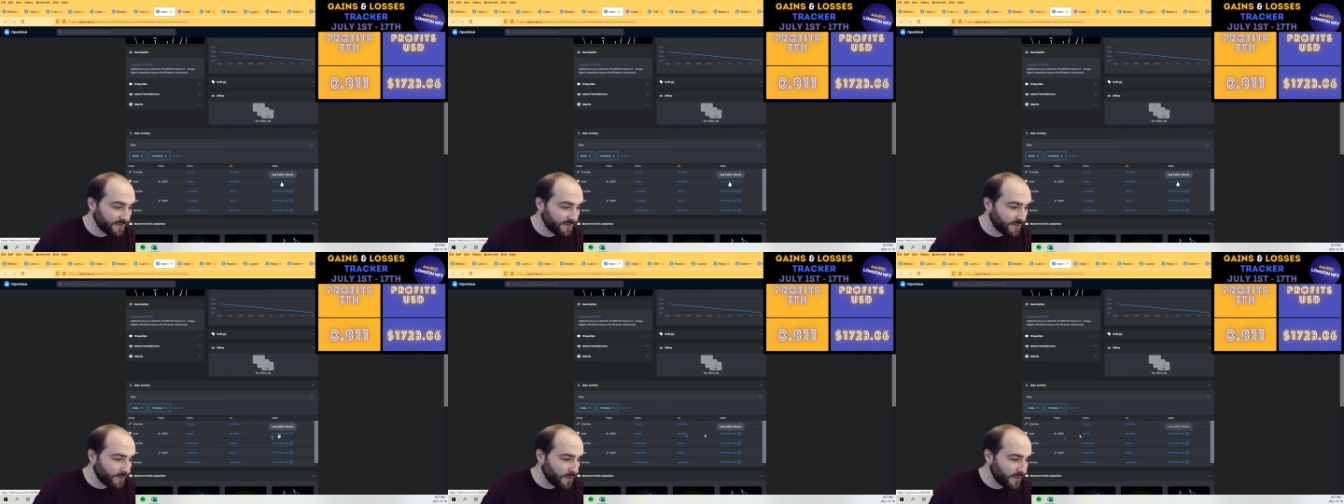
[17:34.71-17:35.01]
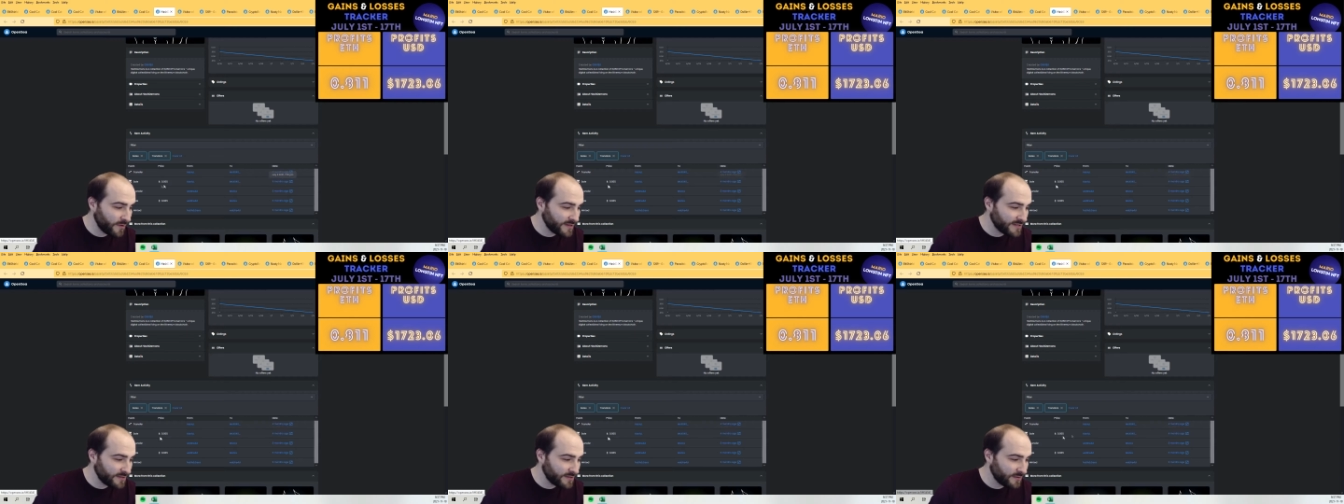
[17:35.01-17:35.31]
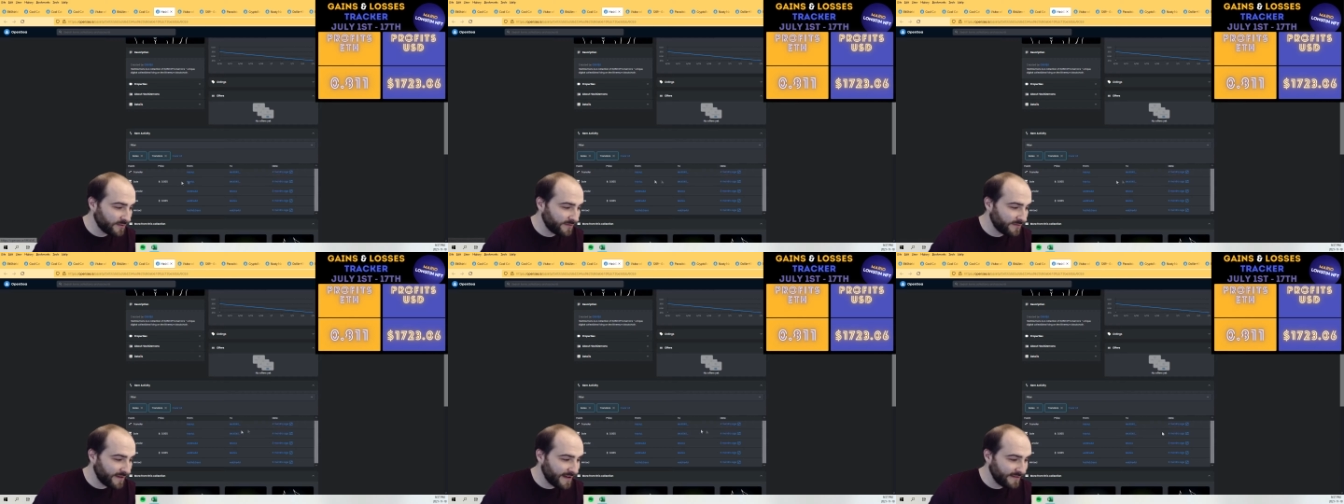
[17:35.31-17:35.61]

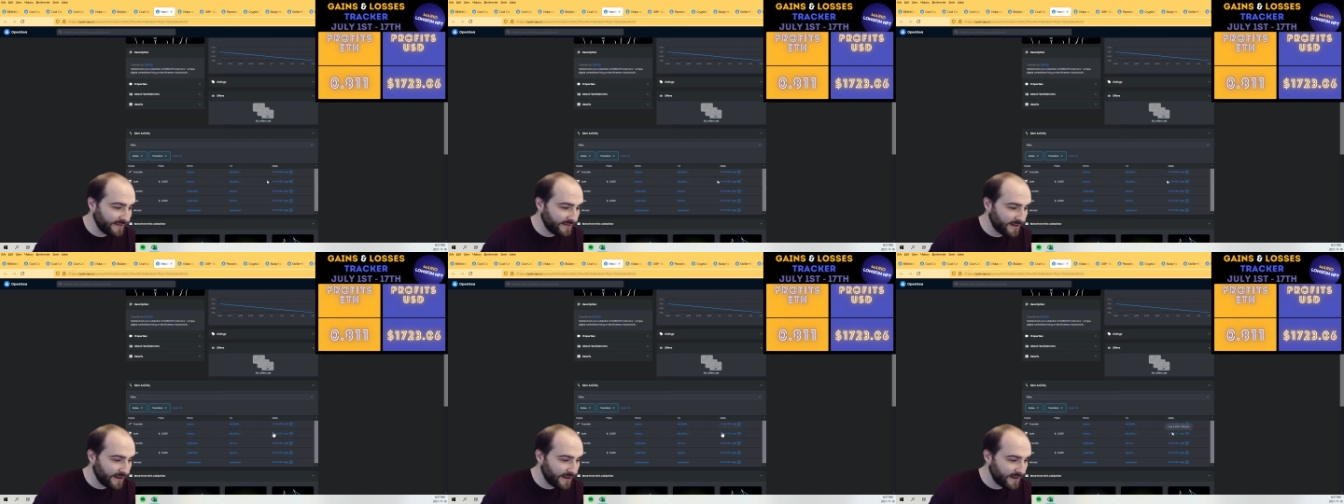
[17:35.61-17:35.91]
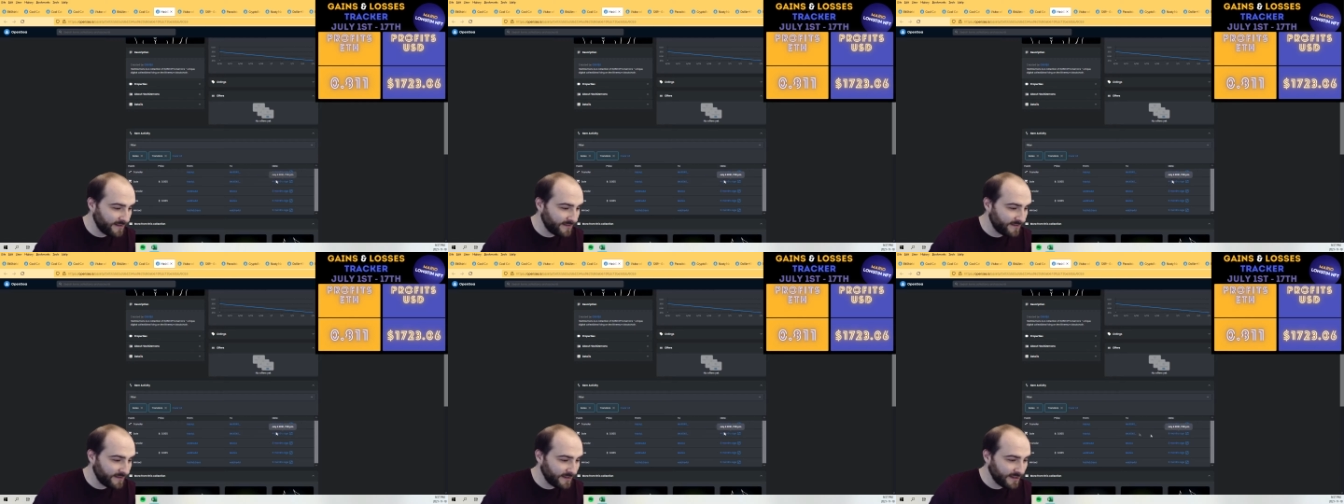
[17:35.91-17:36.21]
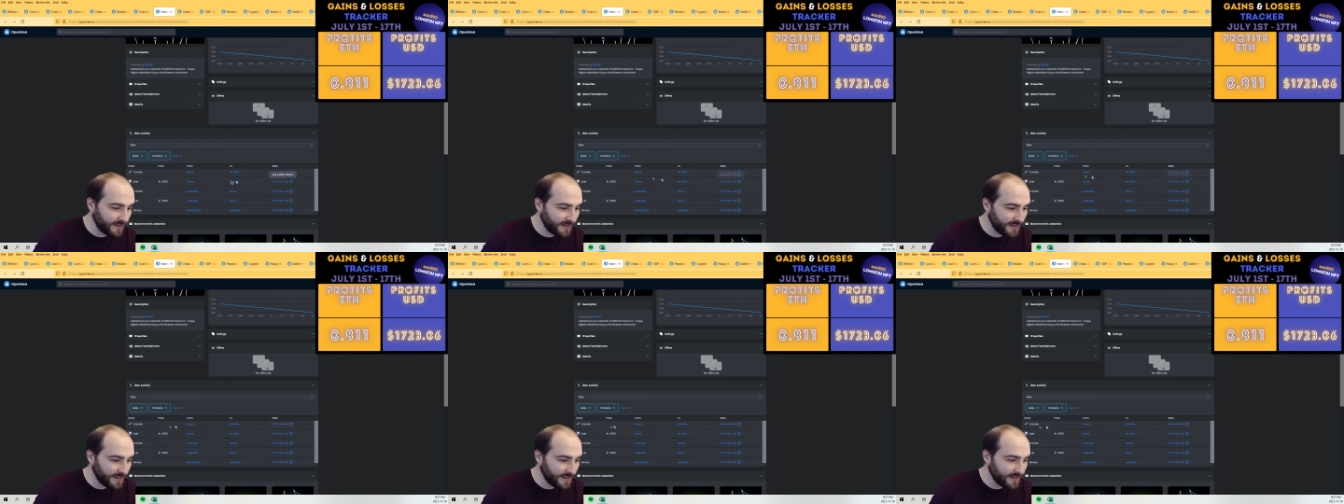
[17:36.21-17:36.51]
0.055
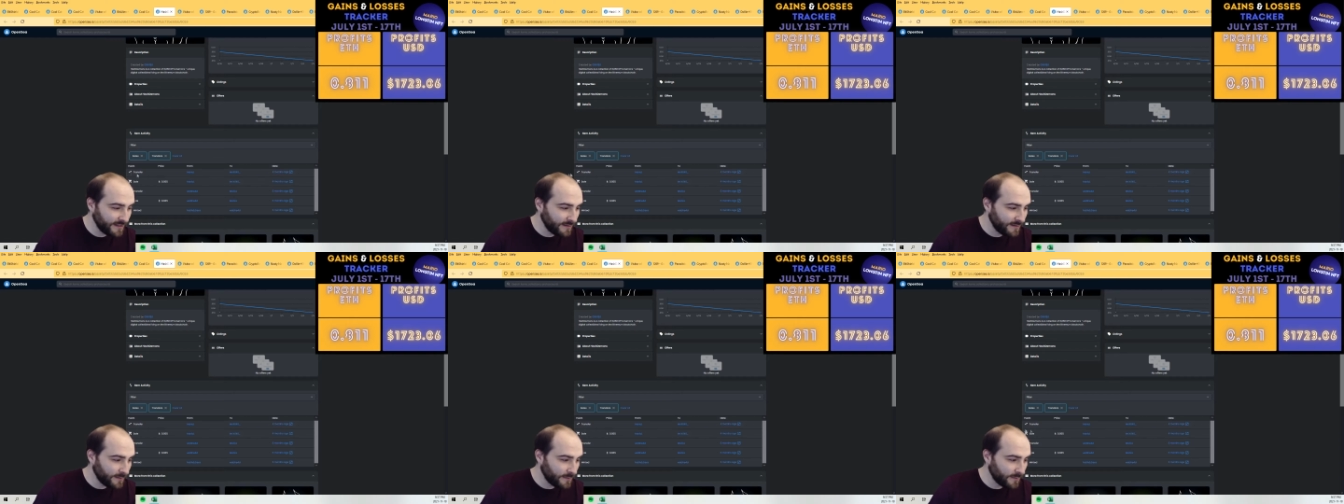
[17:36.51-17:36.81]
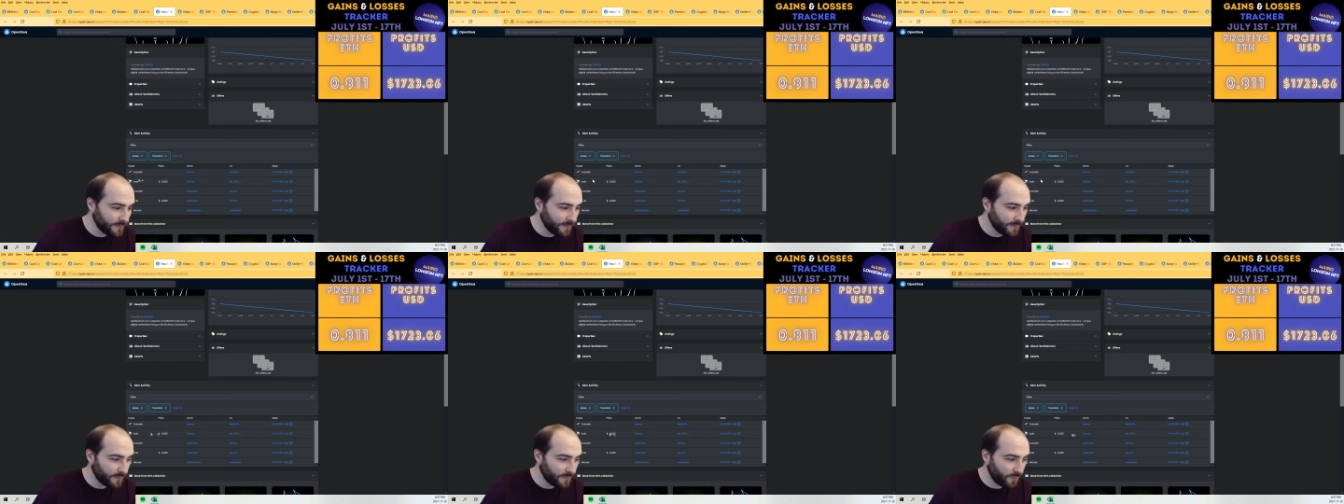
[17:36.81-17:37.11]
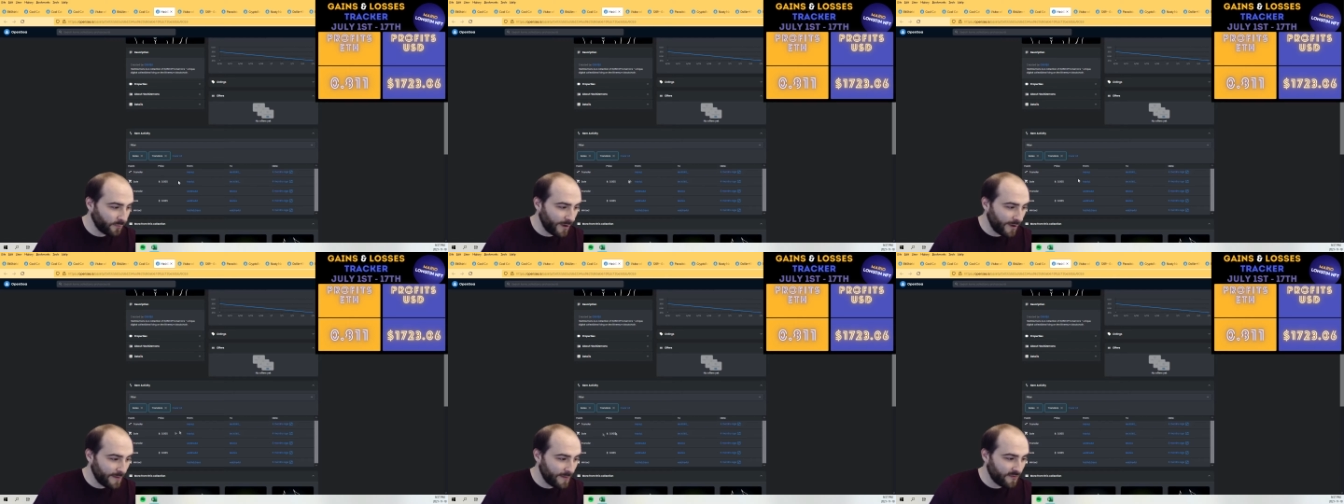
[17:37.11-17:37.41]

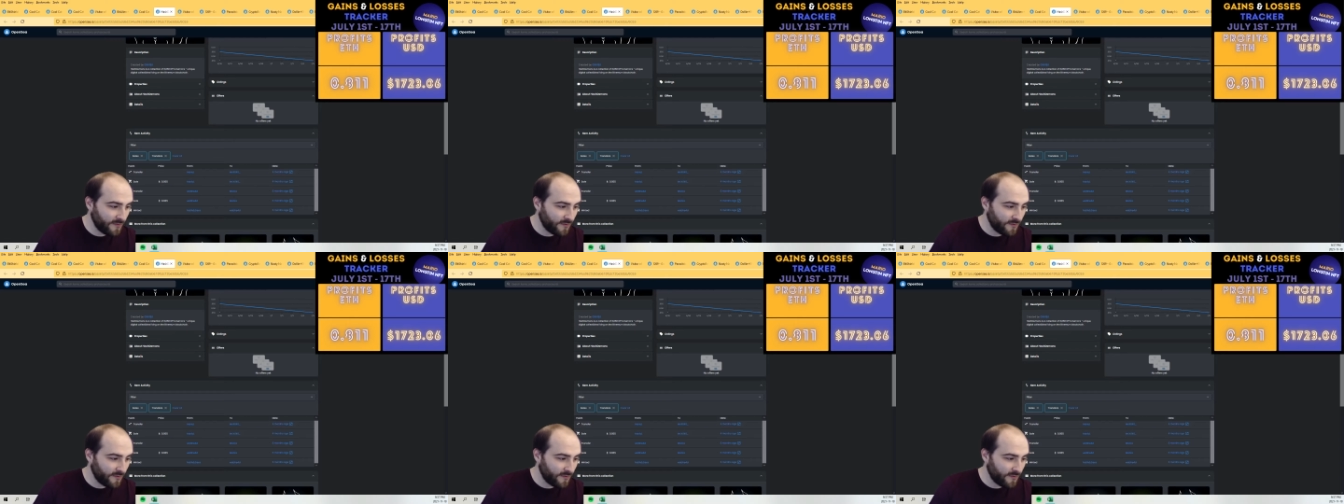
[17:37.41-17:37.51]
right before the